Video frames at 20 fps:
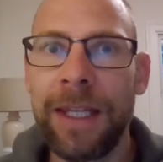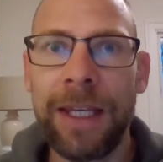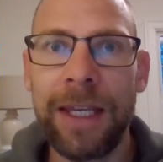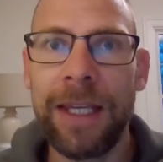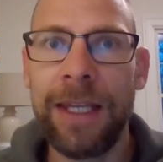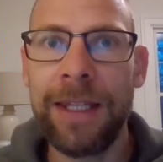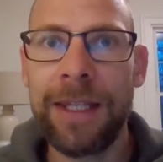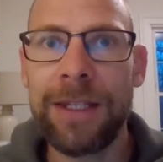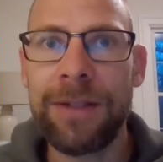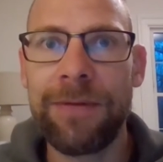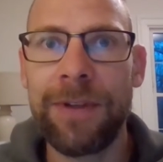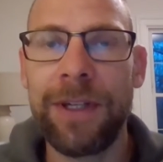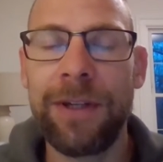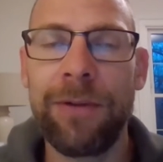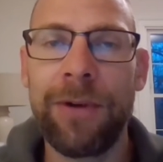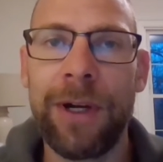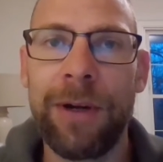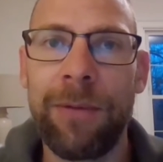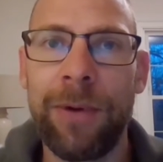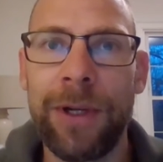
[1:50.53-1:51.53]
in this
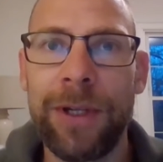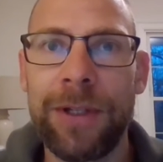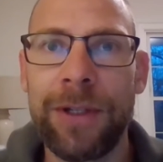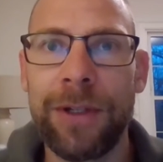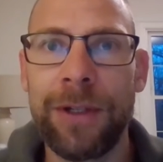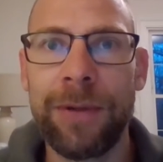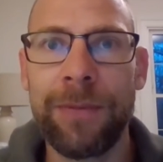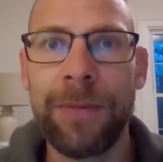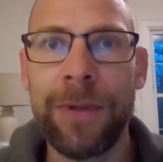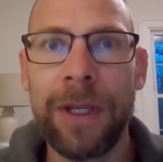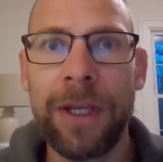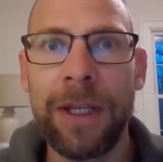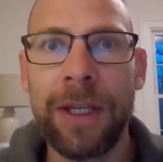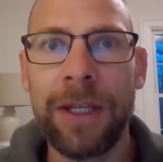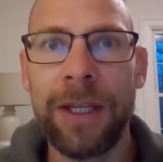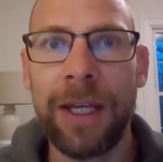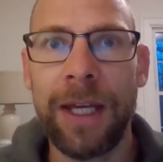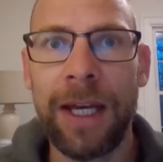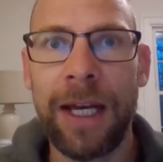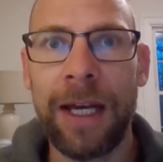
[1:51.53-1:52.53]
video, I want to
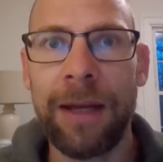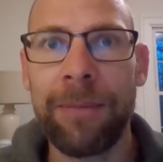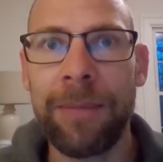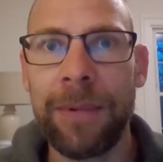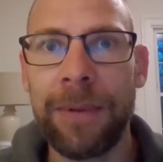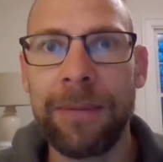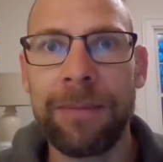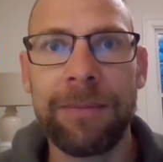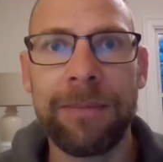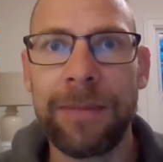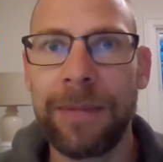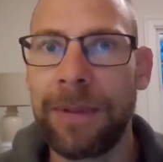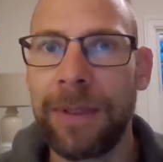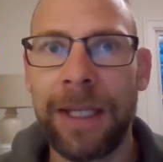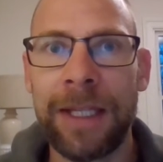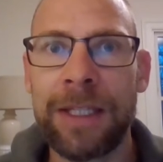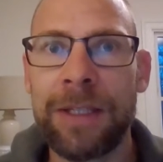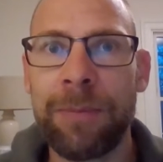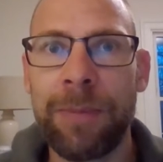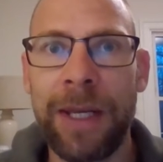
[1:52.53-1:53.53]
um,
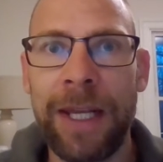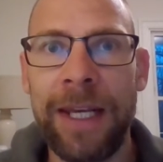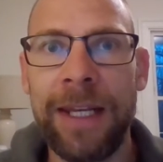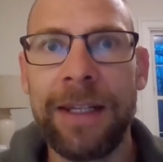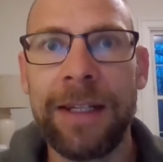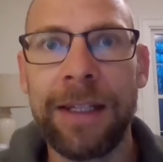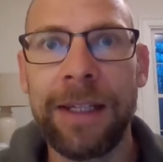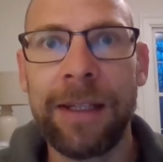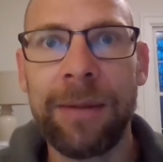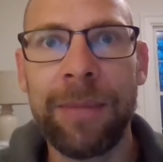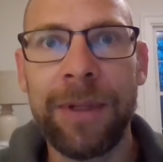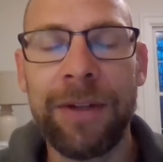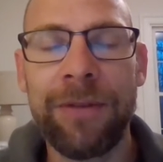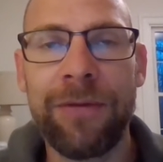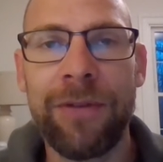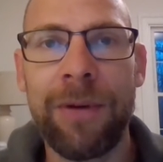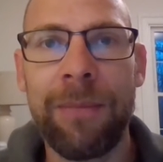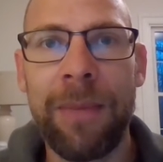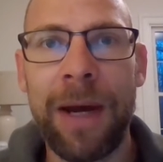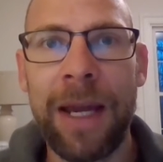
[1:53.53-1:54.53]
explain a little bit
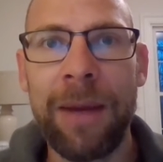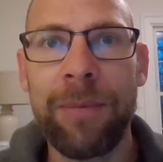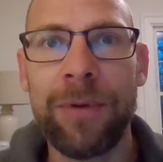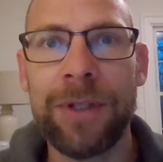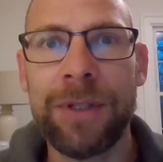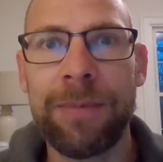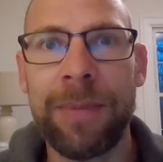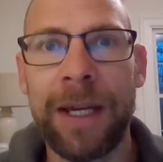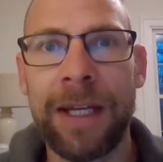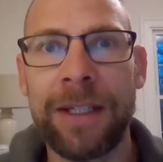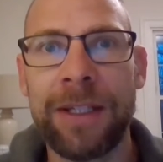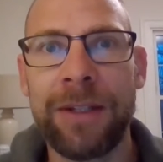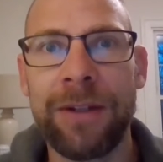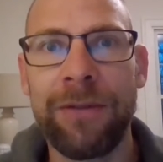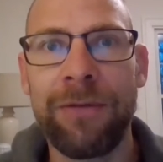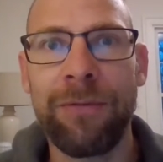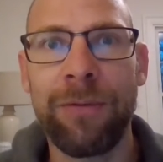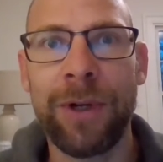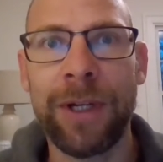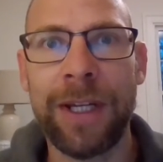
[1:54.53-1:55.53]
from my
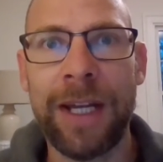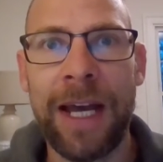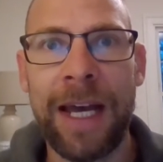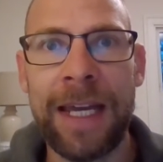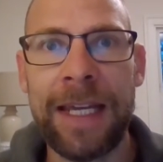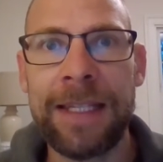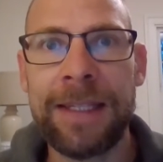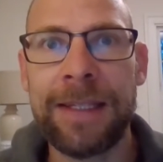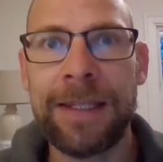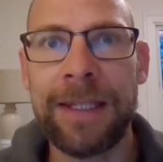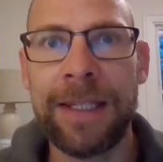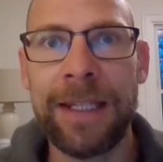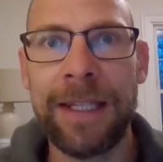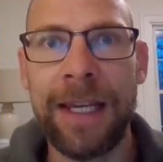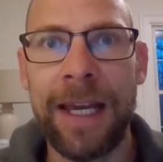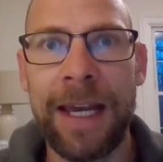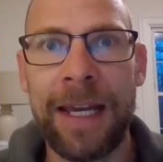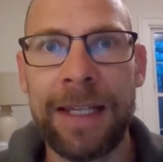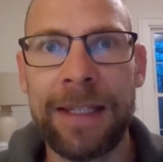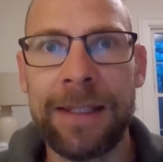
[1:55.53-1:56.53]
perspective what I
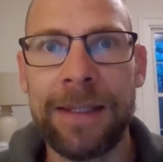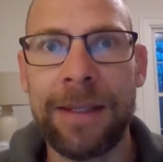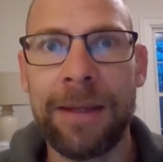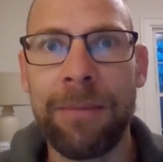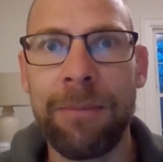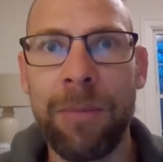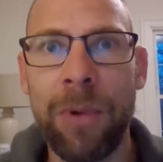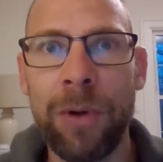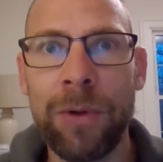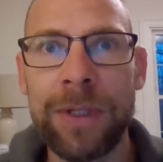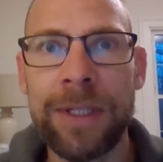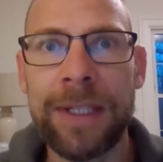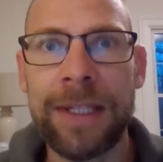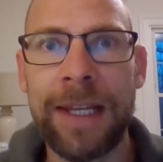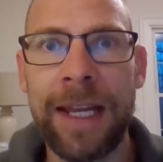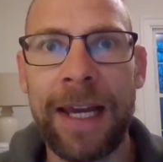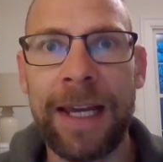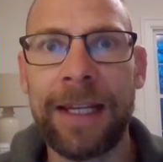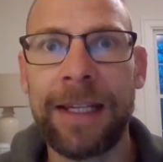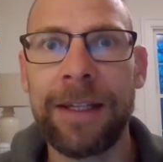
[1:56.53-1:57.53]
see as the most
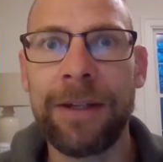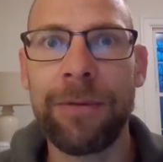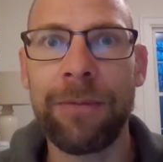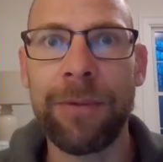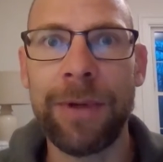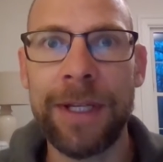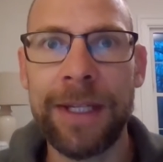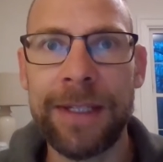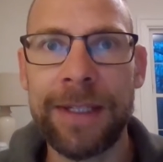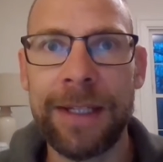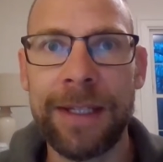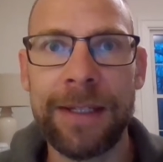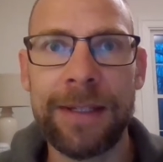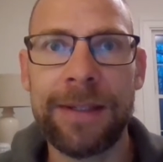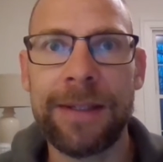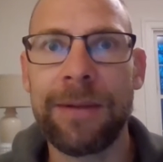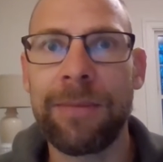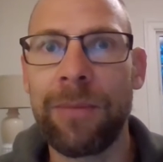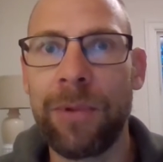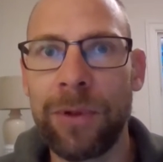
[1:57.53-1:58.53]
likely
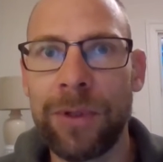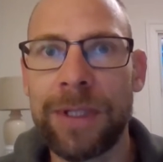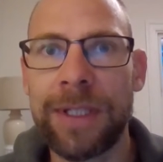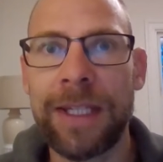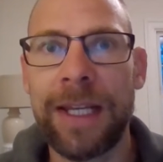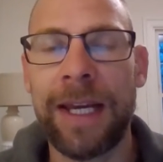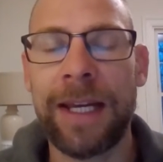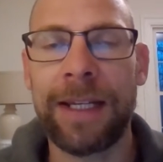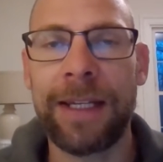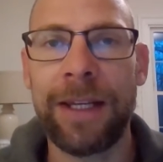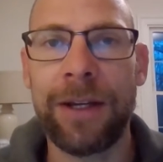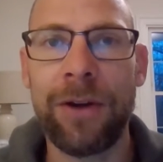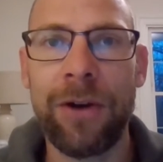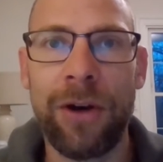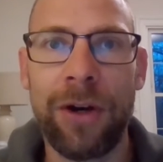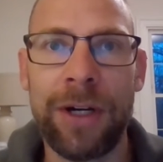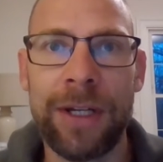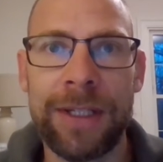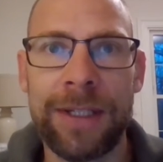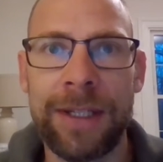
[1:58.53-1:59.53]
reasons, the most likely
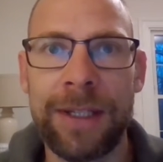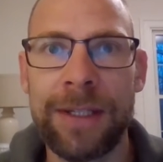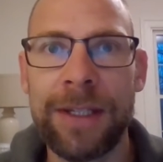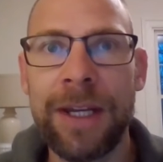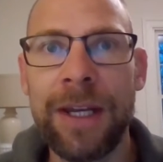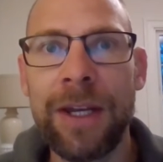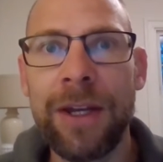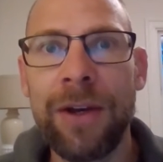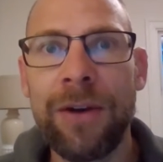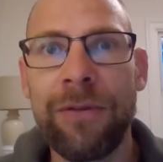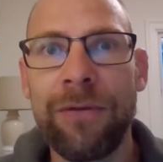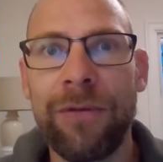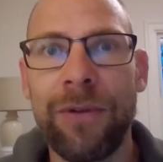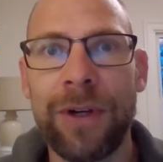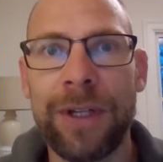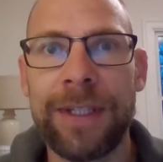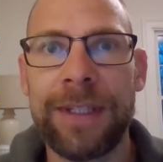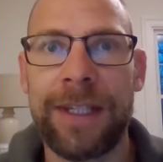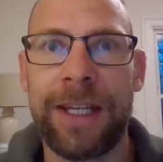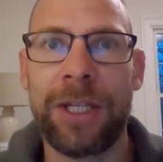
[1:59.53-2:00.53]
causes
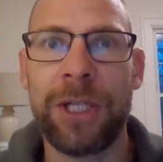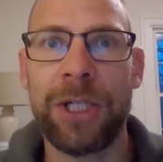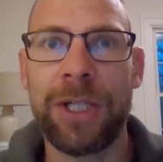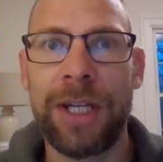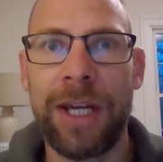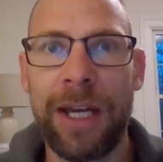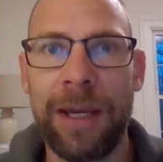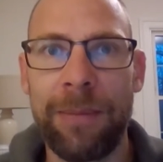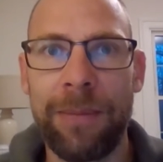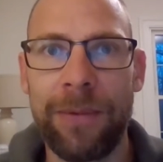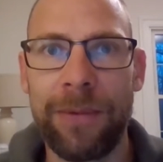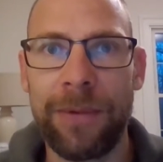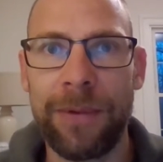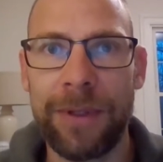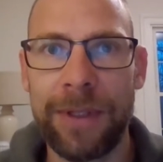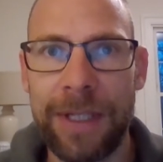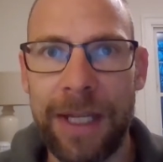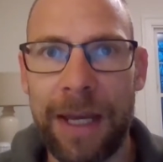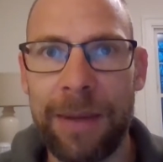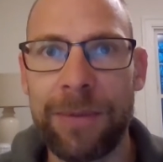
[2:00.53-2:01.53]
for such type
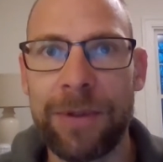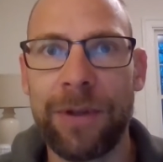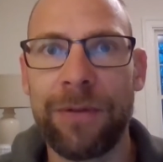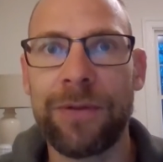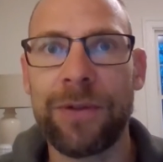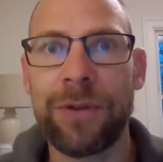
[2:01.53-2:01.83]
types of